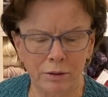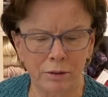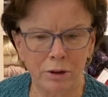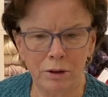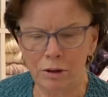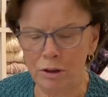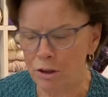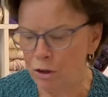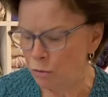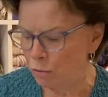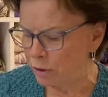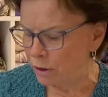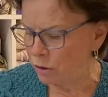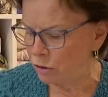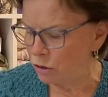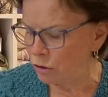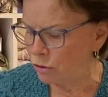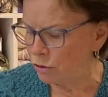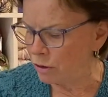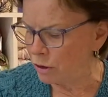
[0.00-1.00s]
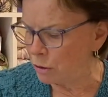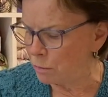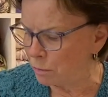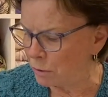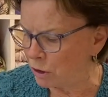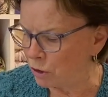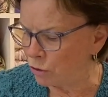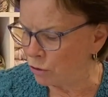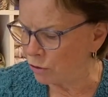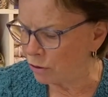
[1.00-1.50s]
you know, using a
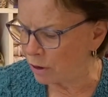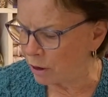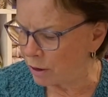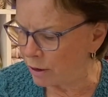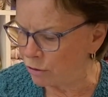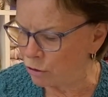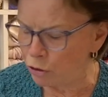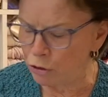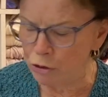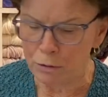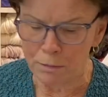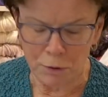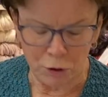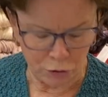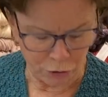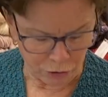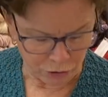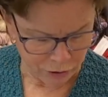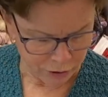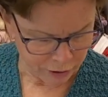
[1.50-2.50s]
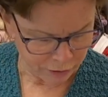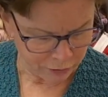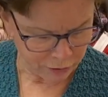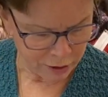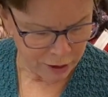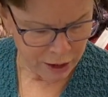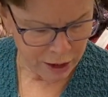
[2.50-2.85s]
bigger size or smaller size.